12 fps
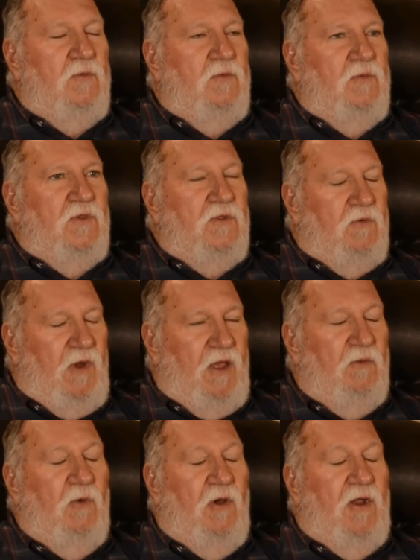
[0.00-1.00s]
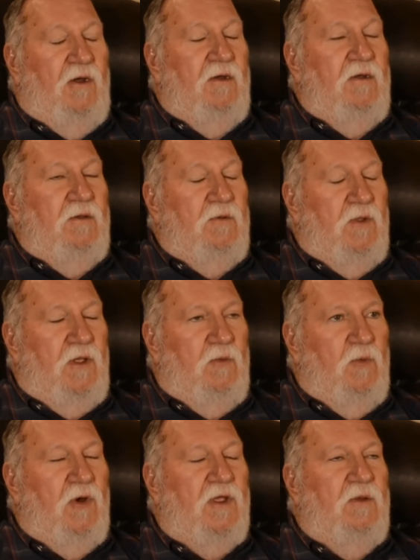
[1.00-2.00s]
groundwater and
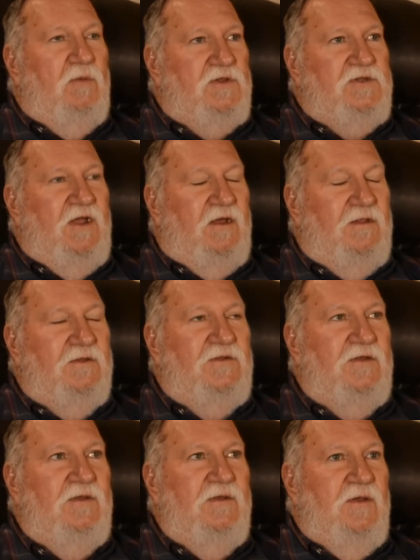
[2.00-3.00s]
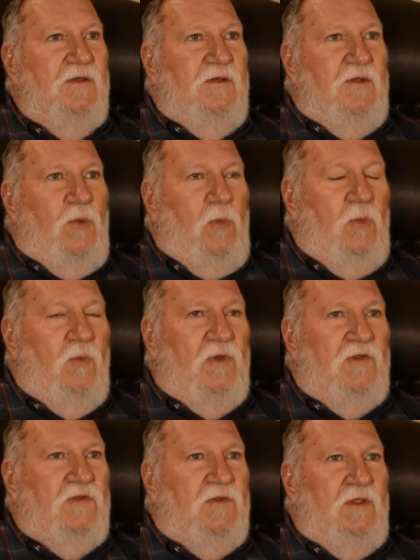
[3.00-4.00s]
working with geology,
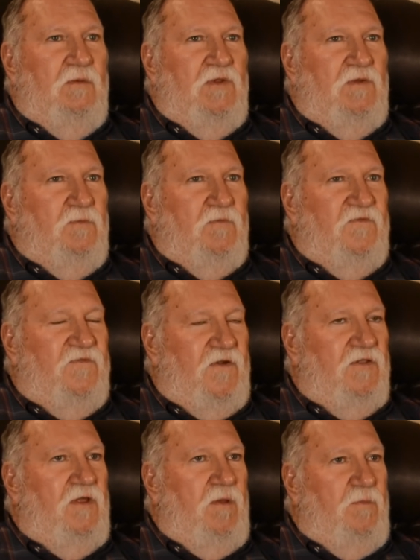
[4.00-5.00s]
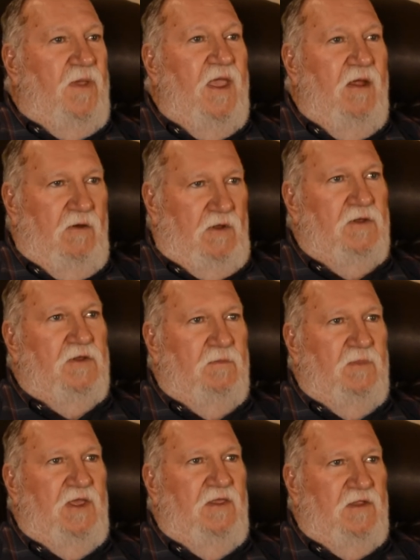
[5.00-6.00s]
it was fairly apparent to
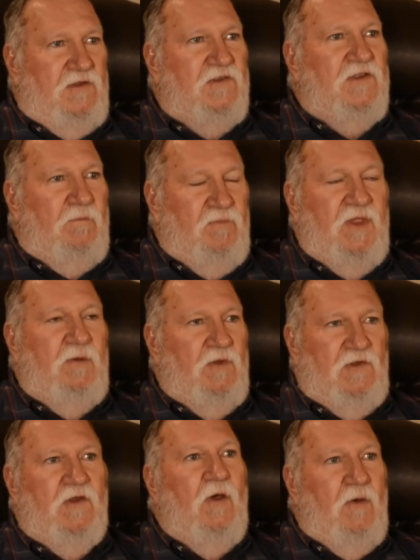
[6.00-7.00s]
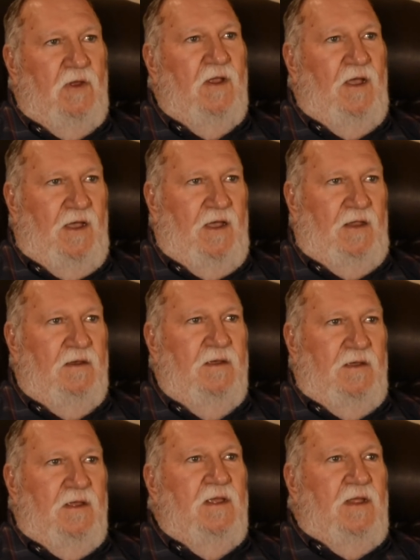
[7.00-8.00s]
me that something was going on
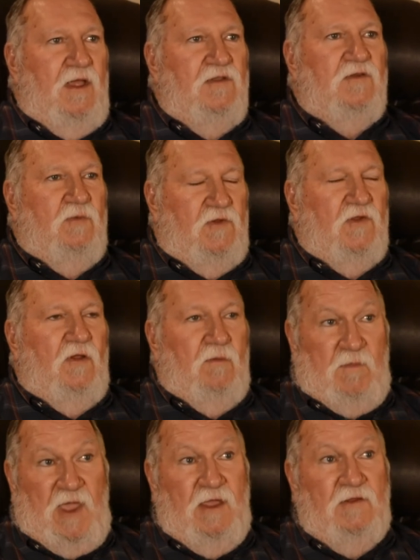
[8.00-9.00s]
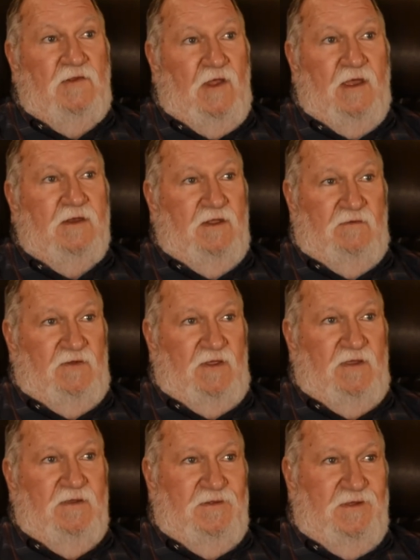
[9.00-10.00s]
as a result of man's
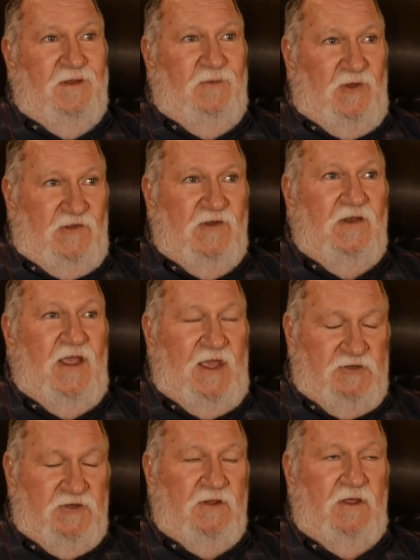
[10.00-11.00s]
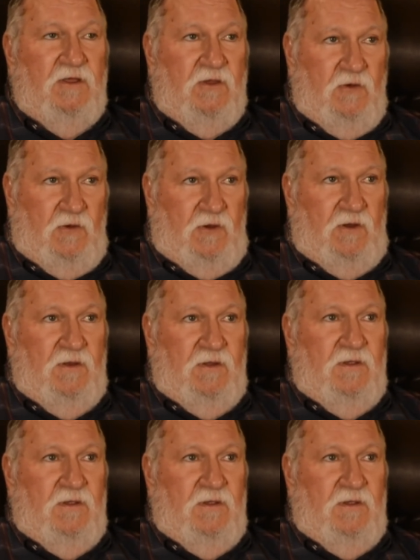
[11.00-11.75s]
activity, and it wasn't naturally occurring.